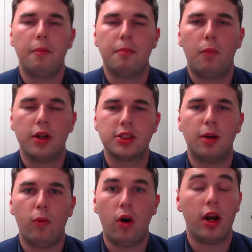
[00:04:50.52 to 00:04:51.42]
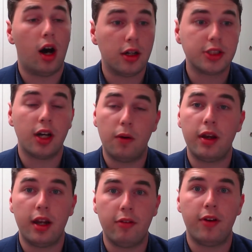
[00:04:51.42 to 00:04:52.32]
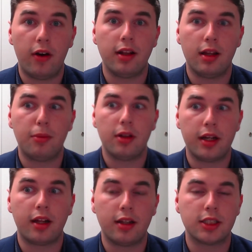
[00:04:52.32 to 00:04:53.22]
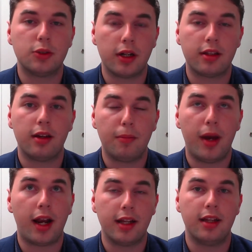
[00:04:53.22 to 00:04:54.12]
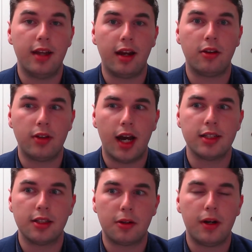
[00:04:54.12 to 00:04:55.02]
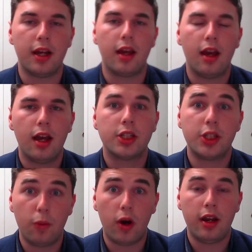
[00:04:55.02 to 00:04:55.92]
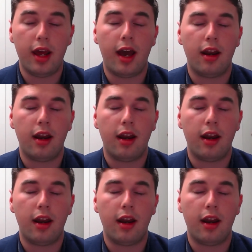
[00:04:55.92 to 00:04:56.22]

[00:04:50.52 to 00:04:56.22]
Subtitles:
Winsome won also in a very liberal leading district back in the day in 2003. She won that.